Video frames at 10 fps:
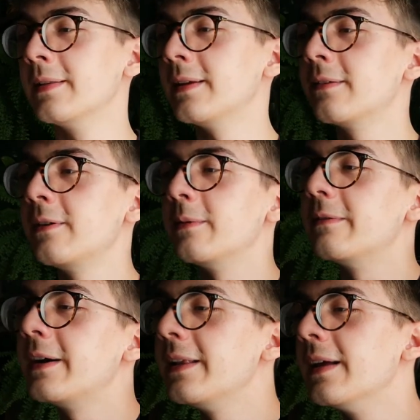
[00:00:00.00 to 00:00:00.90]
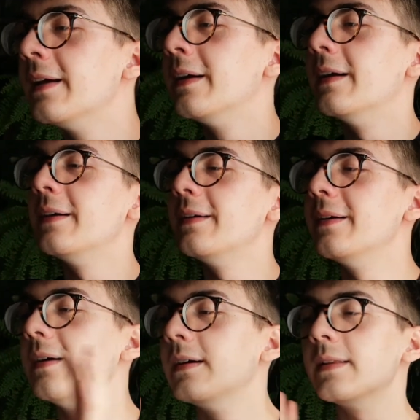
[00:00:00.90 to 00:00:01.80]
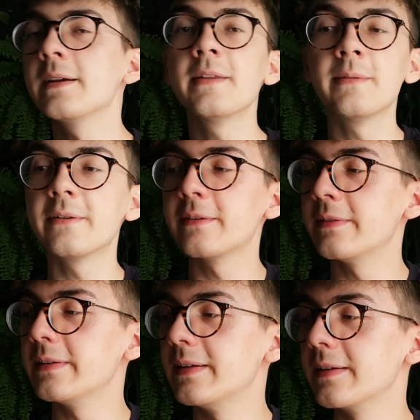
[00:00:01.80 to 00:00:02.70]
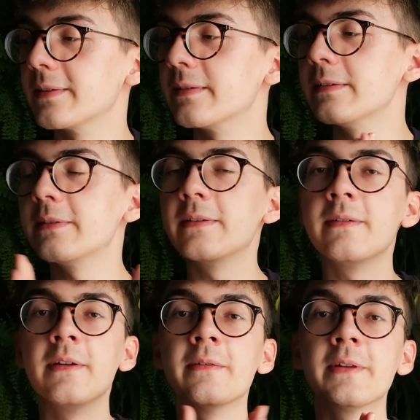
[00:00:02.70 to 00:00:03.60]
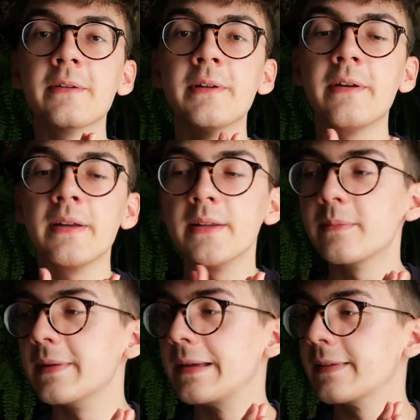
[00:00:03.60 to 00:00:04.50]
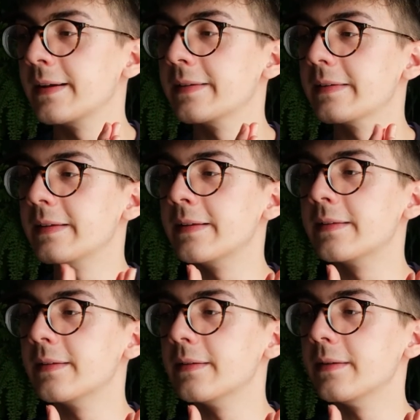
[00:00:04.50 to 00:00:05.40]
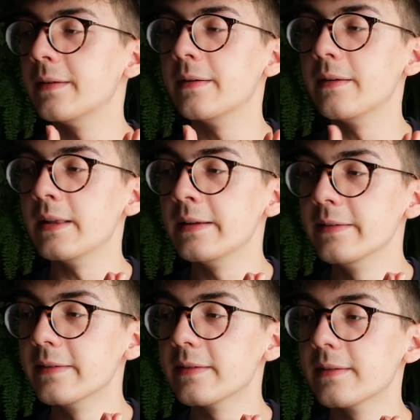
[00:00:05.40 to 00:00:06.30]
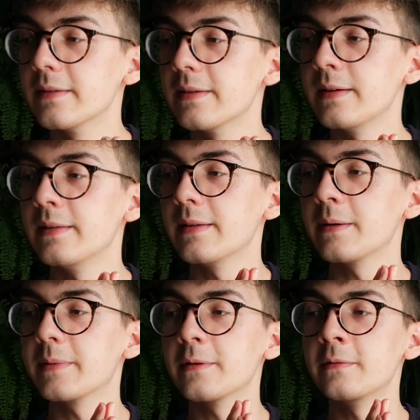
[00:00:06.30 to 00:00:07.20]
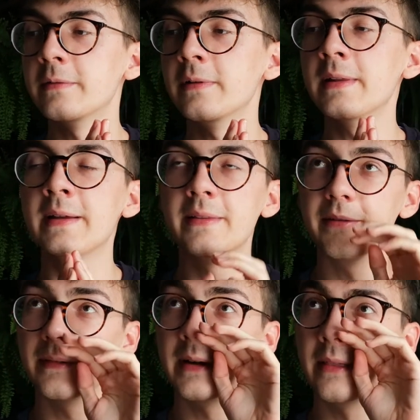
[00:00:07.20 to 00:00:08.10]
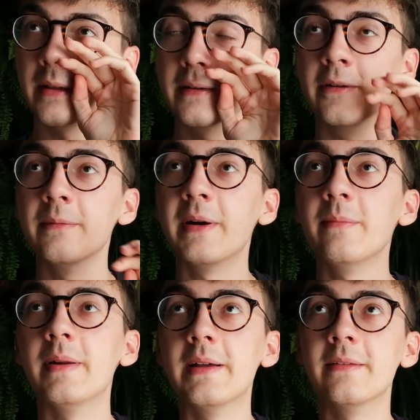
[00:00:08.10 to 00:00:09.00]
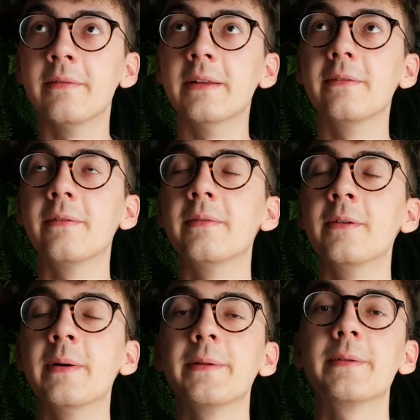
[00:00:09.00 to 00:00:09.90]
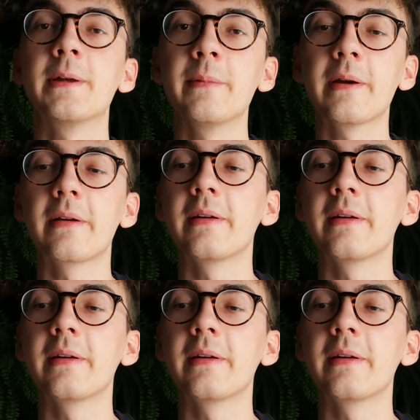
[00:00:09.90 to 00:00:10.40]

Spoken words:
That's gonna be fine. Thank you so much for watching. Sorry if this video was all around the place. I just ate lunch and I'm so full, and I think all my blood went to my stomach